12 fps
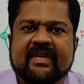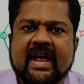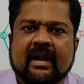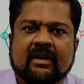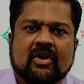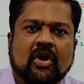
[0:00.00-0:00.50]

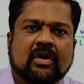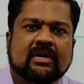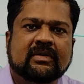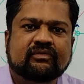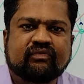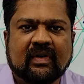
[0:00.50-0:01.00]
we are
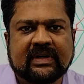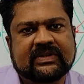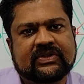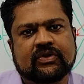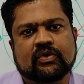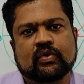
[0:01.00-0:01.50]
not
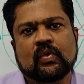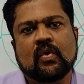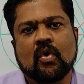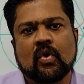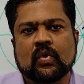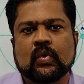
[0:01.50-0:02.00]
first to
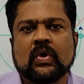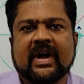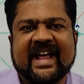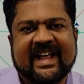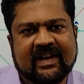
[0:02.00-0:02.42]
go